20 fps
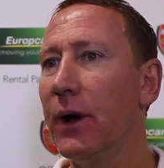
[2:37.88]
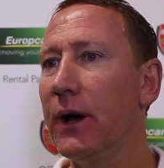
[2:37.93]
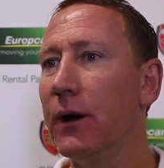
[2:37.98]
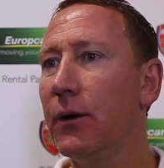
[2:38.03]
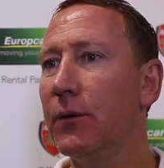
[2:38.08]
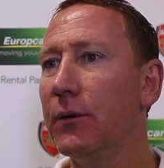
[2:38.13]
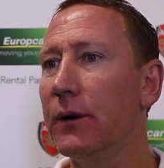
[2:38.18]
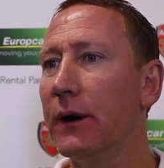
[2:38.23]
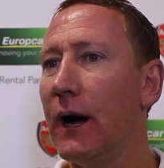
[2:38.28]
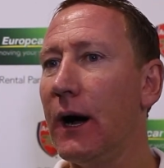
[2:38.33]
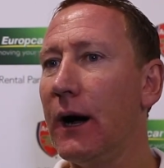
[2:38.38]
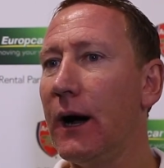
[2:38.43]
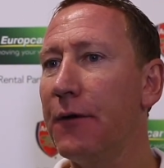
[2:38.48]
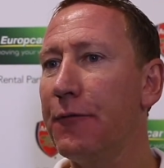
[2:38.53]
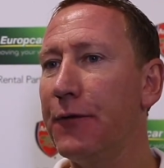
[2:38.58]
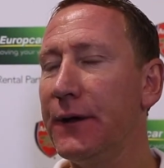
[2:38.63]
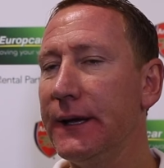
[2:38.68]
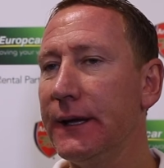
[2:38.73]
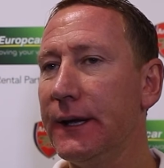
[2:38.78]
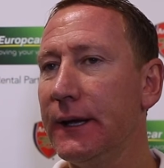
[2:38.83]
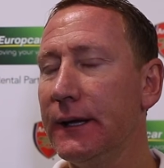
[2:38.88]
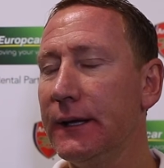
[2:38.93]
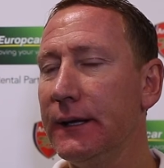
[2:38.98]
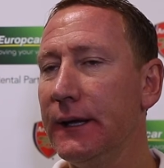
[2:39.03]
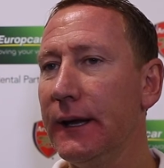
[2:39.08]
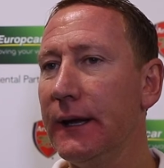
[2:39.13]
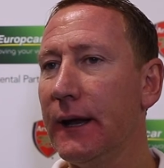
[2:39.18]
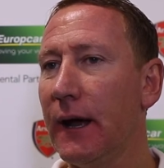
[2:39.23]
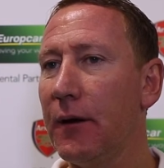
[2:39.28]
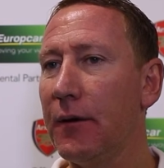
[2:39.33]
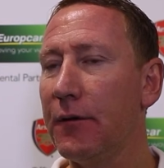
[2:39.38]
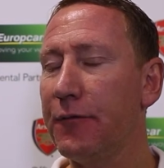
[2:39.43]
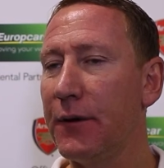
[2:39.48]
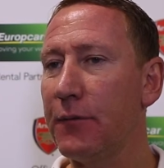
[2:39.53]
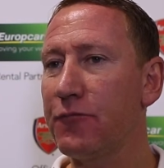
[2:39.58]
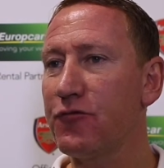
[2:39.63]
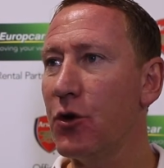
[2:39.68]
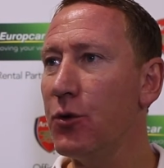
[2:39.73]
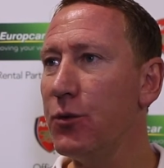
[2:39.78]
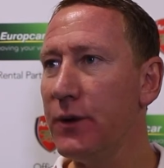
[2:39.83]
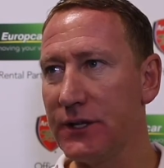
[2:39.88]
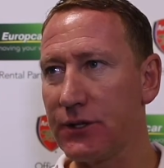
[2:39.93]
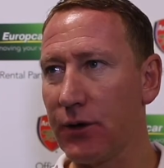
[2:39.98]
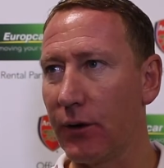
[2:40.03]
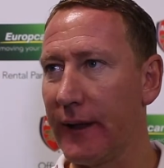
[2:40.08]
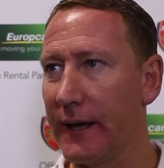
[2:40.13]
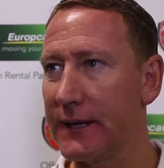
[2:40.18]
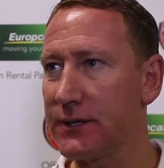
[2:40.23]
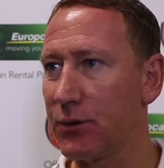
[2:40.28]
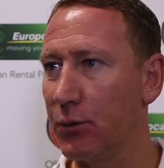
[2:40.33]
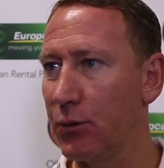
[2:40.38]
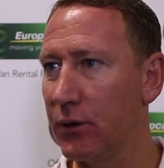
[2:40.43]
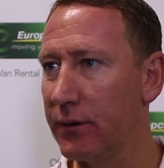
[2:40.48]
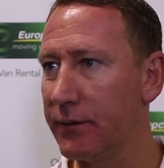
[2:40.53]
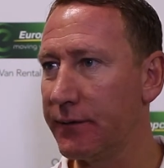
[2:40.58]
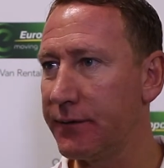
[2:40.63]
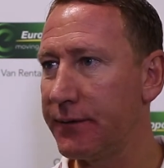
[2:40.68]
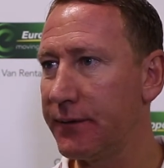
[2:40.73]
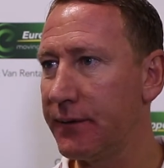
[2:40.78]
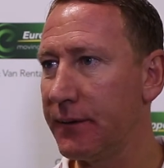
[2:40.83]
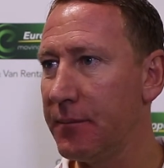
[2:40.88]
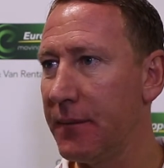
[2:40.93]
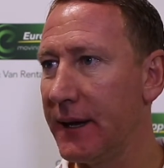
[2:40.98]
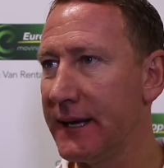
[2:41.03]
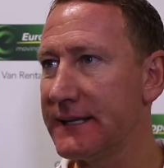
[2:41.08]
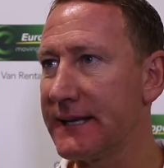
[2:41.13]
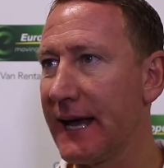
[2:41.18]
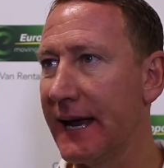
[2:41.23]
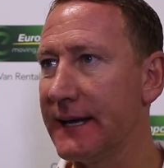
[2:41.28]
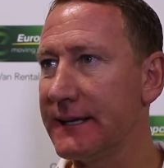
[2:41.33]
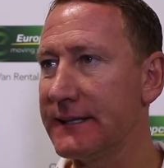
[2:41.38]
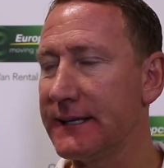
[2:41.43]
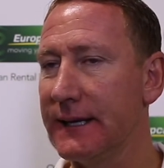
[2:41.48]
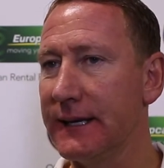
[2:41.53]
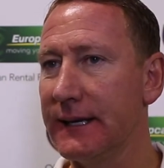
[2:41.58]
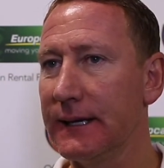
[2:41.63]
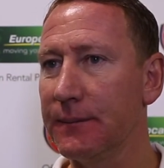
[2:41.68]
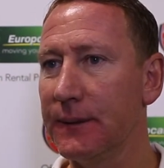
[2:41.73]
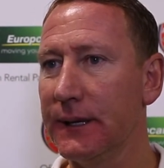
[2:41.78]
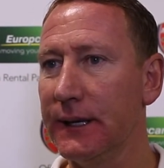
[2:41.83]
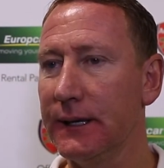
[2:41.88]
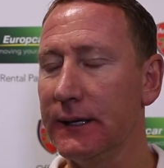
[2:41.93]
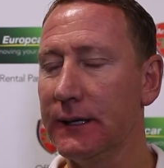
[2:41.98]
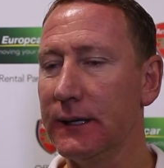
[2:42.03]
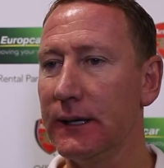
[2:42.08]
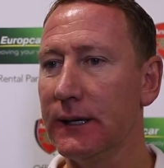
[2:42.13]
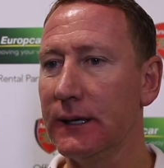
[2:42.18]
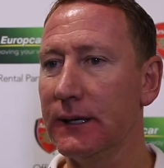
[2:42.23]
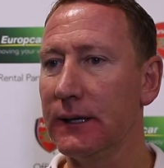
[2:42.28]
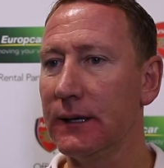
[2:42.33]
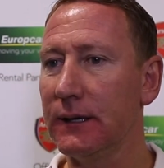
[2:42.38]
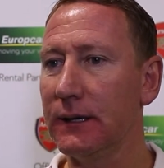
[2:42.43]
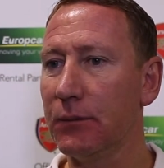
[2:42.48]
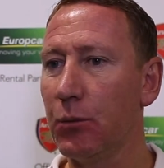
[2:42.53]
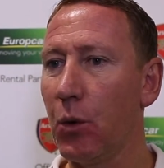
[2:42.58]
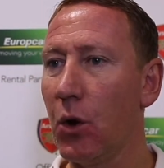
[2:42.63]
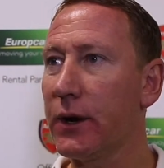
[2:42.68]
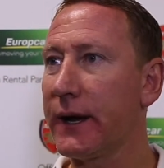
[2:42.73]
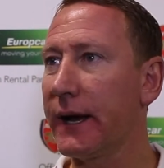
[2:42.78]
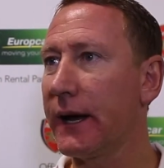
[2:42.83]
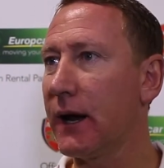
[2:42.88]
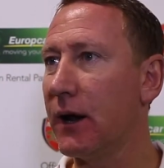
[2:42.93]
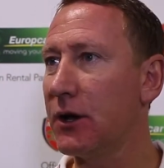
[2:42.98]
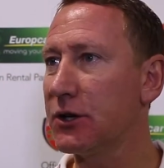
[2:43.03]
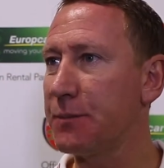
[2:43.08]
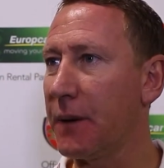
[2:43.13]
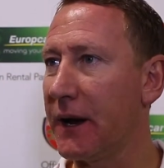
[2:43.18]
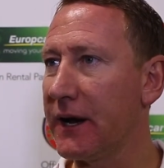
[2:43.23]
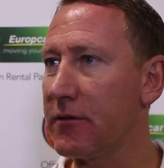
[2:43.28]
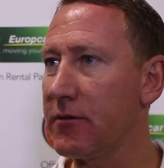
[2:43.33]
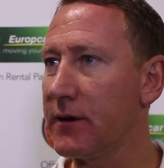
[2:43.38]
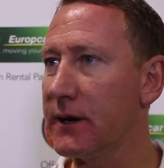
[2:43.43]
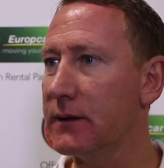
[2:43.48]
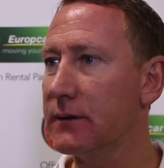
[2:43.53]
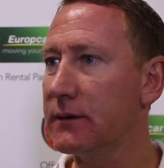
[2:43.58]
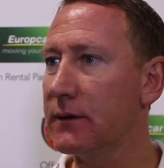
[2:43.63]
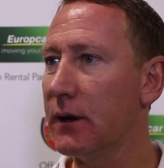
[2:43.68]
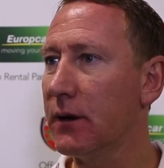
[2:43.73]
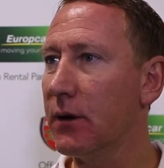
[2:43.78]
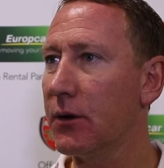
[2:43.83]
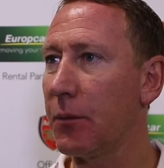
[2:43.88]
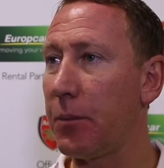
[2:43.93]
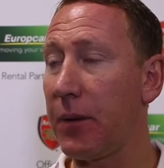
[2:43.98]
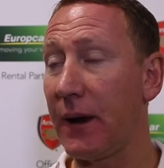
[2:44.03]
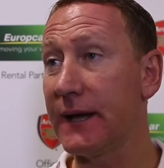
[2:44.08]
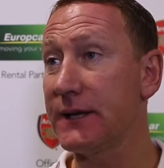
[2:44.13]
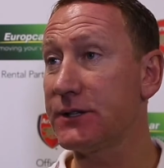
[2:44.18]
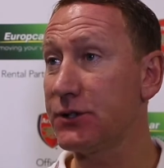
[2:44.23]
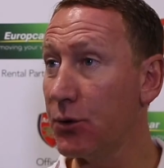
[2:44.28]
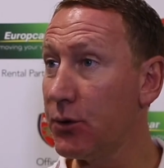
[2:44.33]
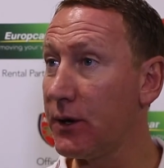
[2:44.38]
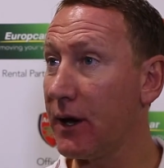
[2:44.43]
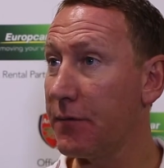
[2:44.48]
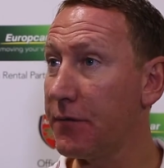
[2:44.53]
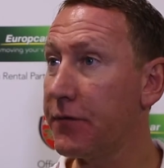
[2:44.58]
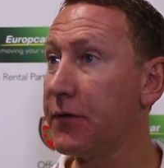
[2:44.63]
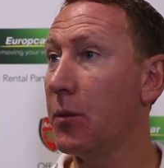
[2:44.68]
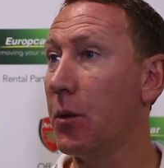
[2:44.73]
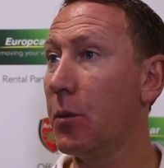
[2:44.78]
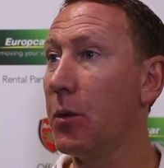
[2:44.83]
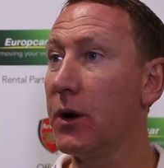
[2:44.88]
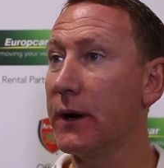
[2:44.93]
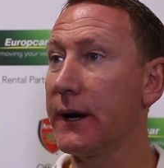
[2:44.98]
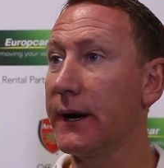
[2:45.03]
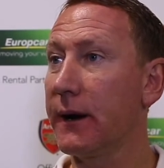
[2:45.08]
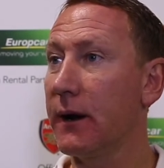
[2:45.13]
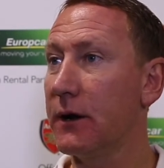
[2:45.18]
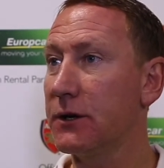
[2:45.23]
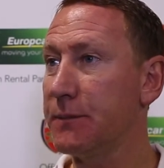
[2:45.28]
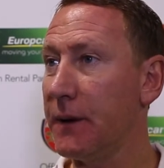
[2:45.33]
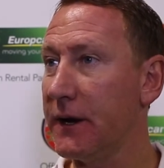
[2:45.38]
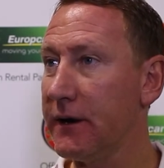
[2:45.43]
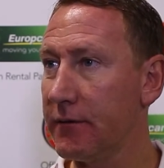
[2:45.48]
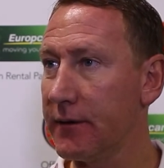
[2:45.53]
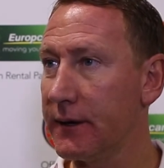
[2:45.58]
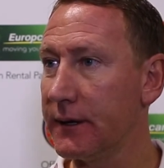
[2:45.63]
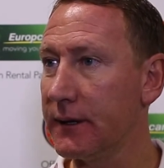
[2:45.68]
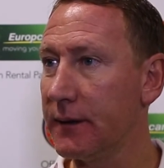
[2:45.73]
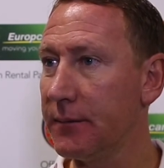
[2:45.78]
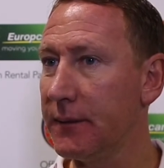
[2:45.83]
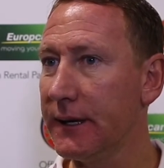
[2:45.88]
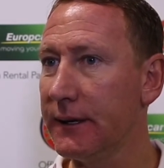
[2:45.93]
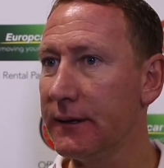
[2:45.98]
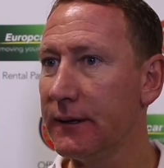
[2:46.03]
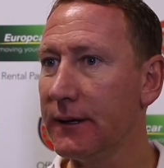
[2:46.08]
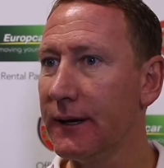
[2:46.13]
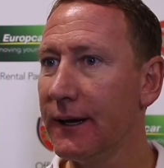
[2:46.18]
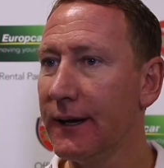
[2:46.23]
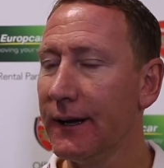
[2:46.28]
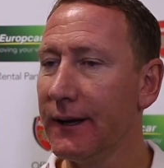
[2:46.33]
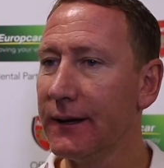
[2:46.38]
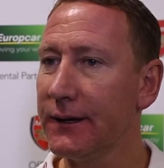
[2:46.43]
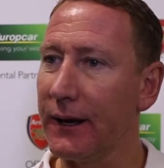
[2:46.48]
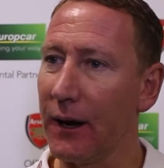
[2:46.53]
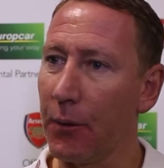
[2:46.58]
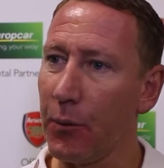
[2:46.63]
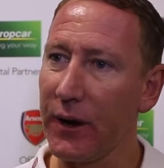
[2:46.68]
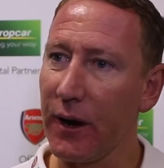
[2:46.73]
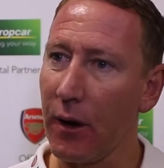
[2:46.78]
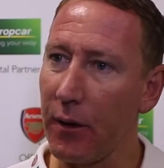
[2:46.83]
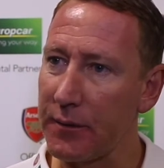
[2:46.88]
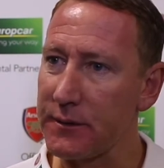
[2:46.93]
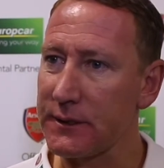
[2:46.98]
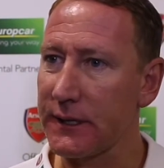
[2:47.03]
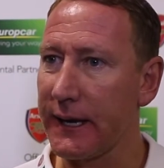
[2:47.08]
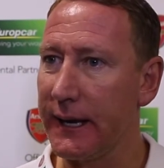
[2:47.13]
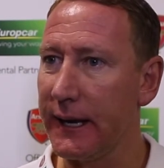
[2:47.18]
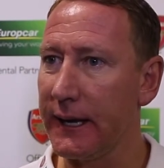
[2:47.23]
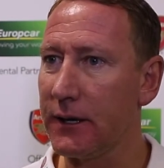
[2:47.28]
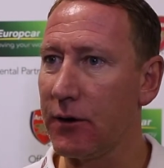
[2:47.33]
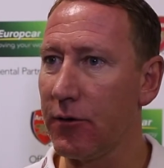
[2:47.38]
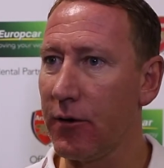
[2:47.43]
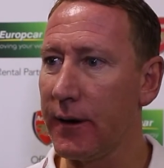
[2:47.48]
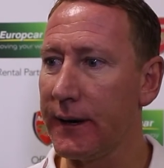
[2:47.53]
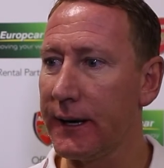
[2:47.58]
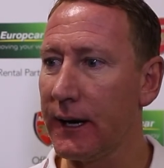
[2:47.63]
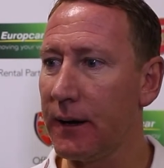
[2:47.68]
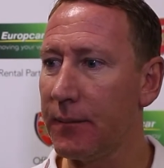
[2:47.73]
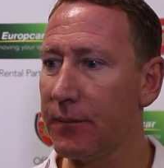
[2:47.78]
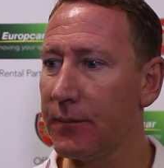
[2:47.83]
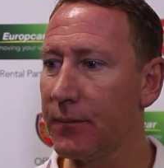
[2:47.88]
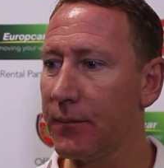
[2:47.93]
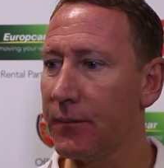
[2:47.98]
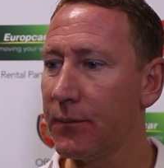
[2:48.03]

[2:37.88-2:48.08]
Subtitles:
Well, I think Rooney's got that sort of mentality. I mean, working class background. A lot of players do come from a working class background. I mean, when I was a kid growing up,